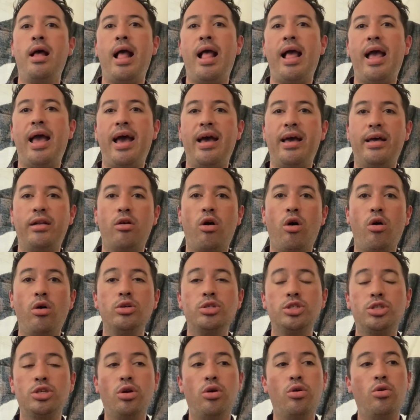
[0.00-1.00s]
and
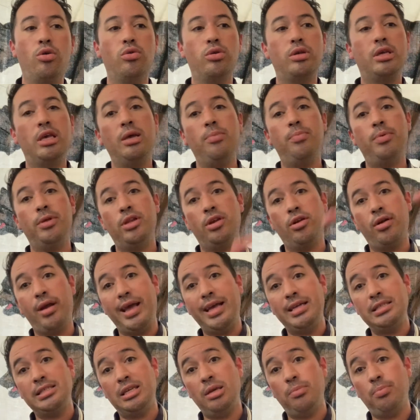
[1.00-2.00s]
also keeping your
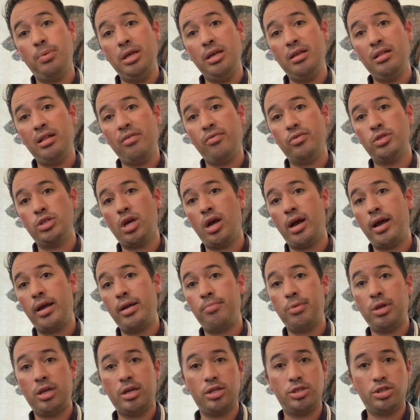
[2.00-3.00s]
ATP levels high
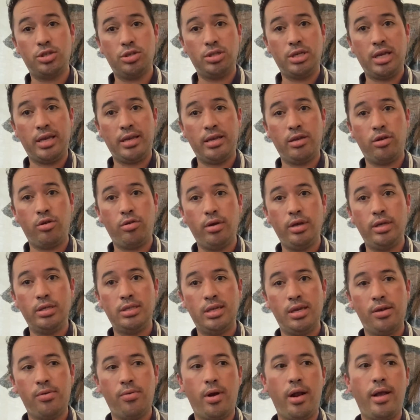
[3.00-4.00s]
because you're taking
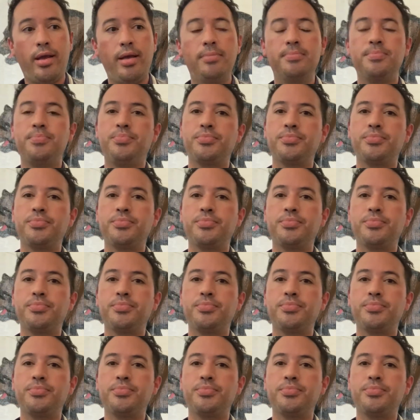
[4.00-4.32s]
creatine, right?